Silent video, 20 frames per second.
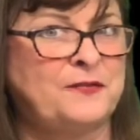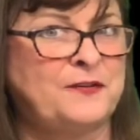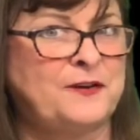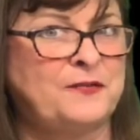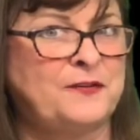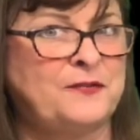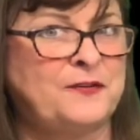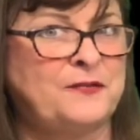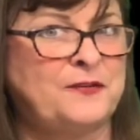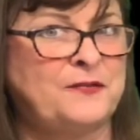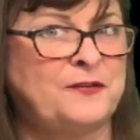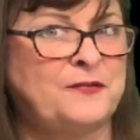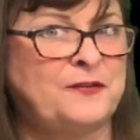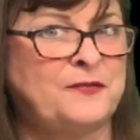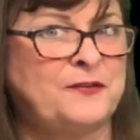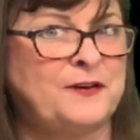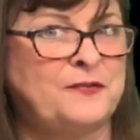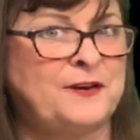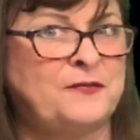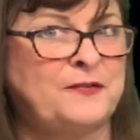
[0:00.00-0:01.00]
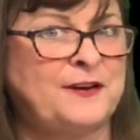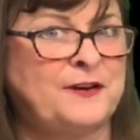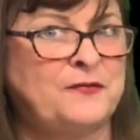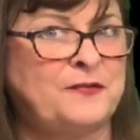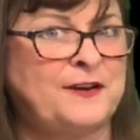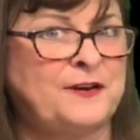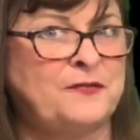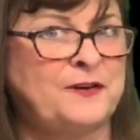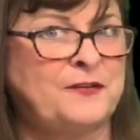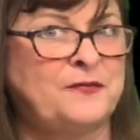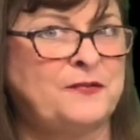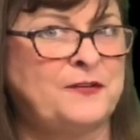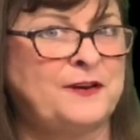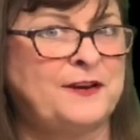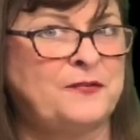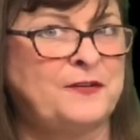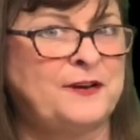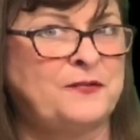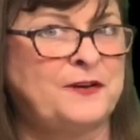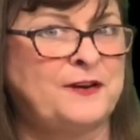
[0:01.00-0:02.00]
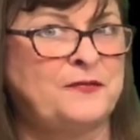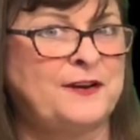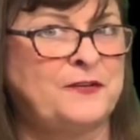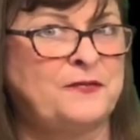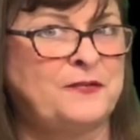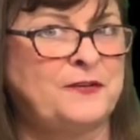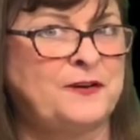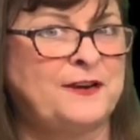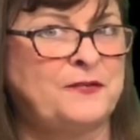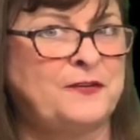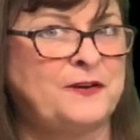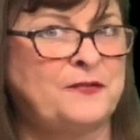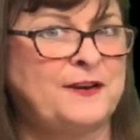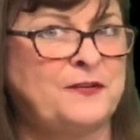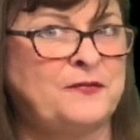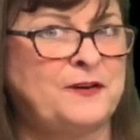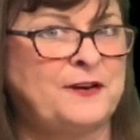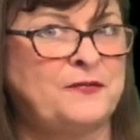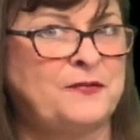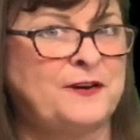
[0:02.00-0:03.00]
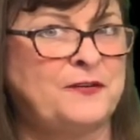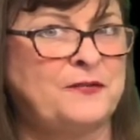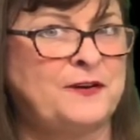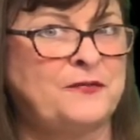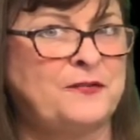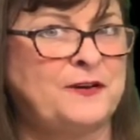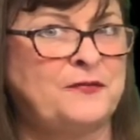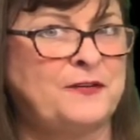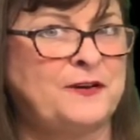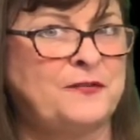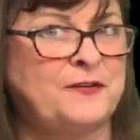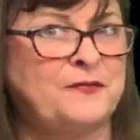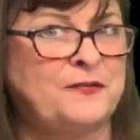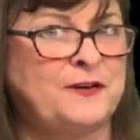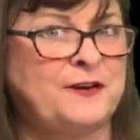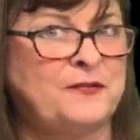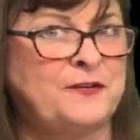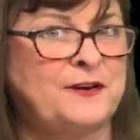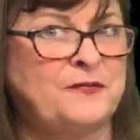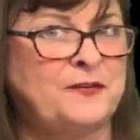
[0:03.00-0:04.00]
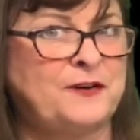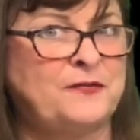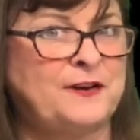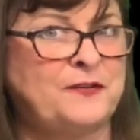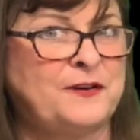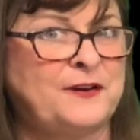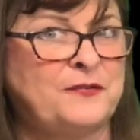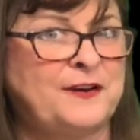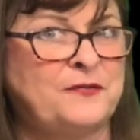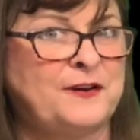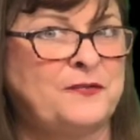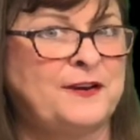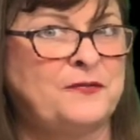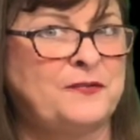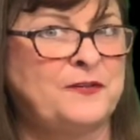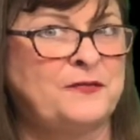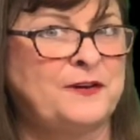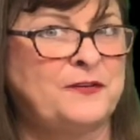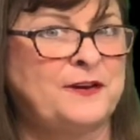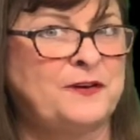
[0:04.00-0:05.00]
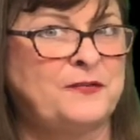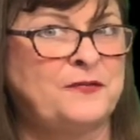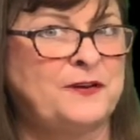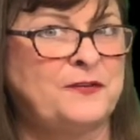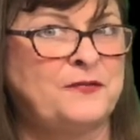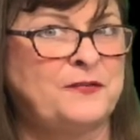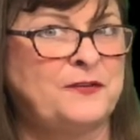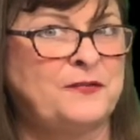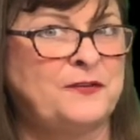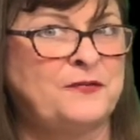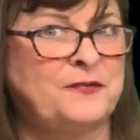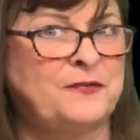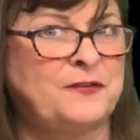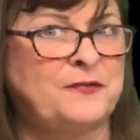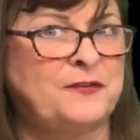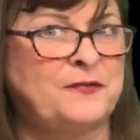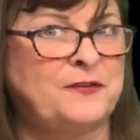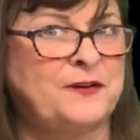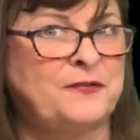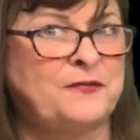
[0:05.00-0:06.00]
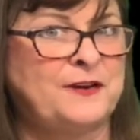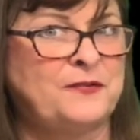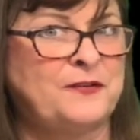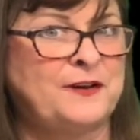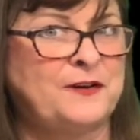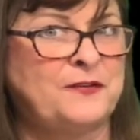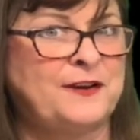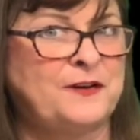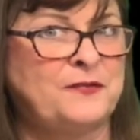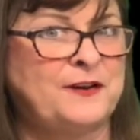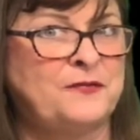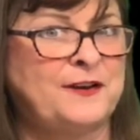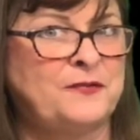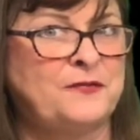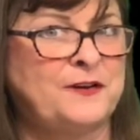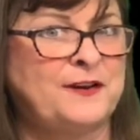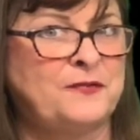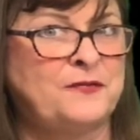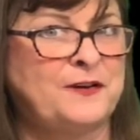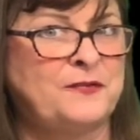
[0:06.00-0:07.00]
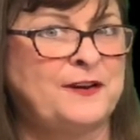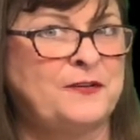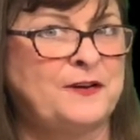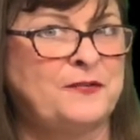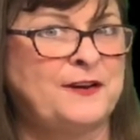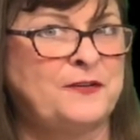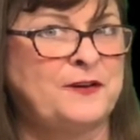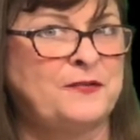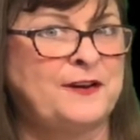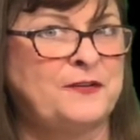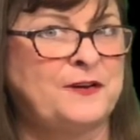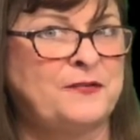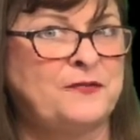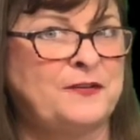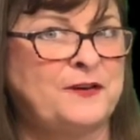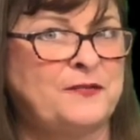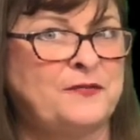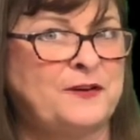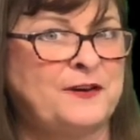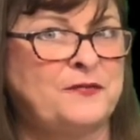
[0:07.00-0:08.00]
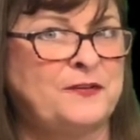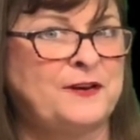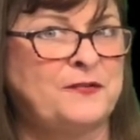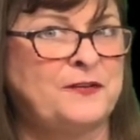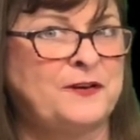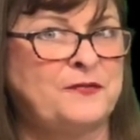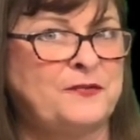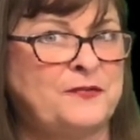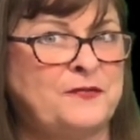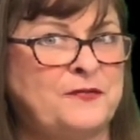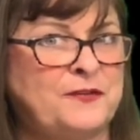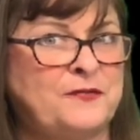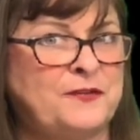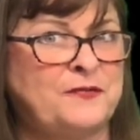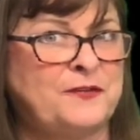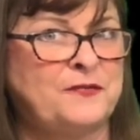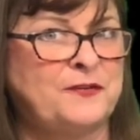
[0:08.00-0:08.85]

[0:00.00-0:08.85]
tried to make the best of it. They said, oh, so who needs a tree? But Moose could plainly see they were short on glee.